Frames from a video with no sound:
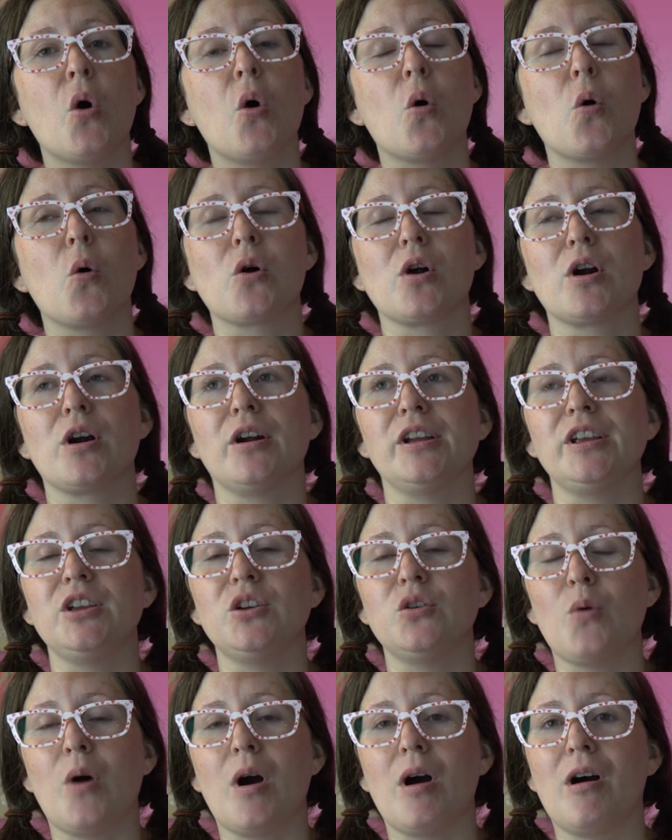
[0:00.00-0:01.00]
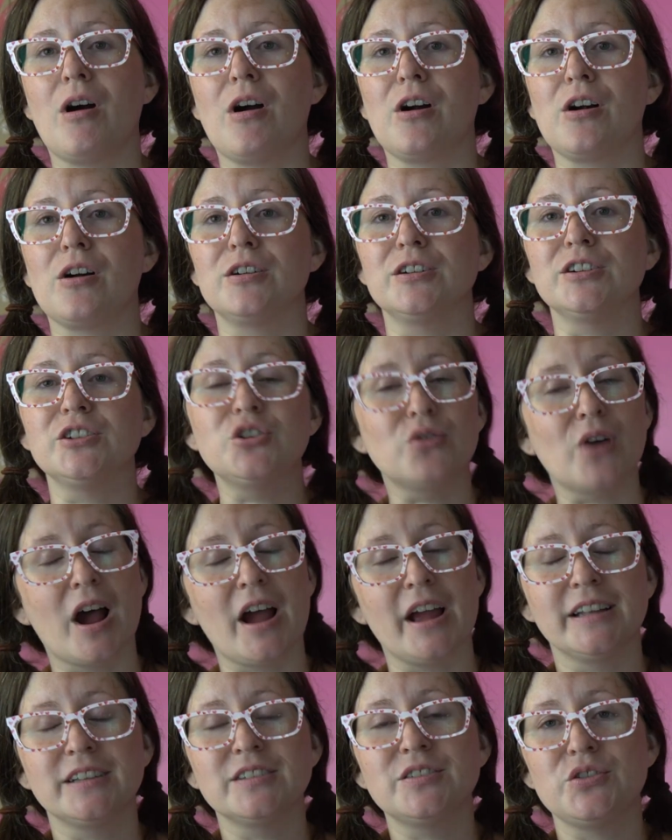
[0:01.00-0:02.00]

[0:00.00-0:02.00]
or you are trying